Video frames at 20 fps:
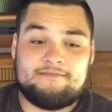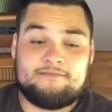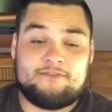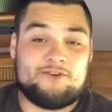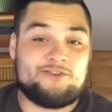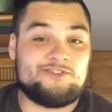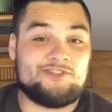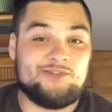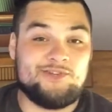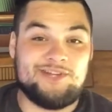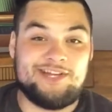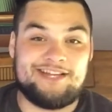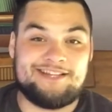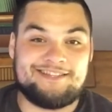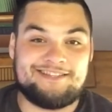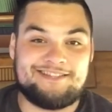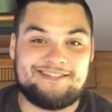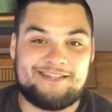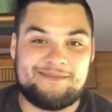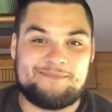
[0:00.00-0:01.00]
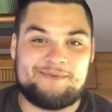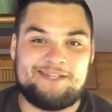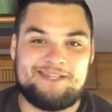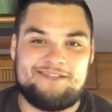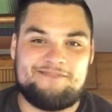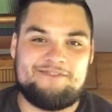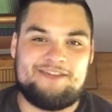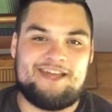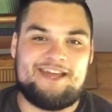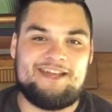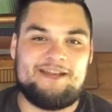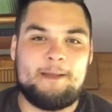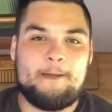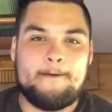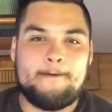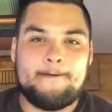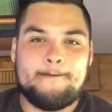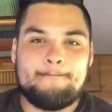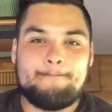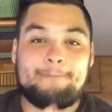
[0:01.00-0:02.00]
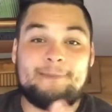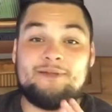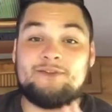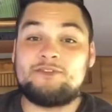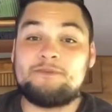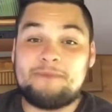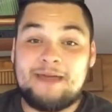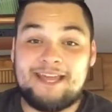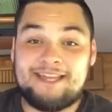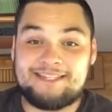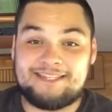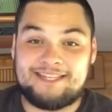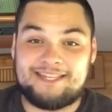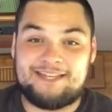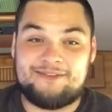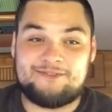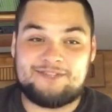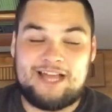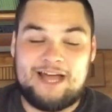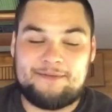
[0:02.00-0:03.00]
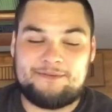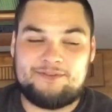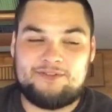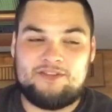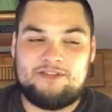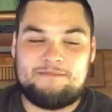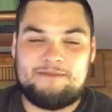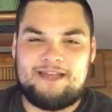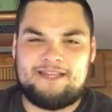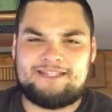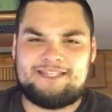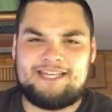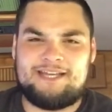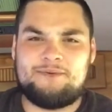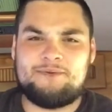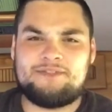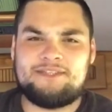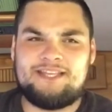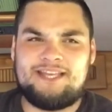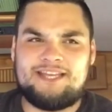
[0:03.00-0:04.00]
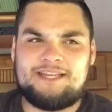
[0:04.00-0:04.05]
First 2 nights sleeping in the van. It was amazing. It was absolutely amazing. It was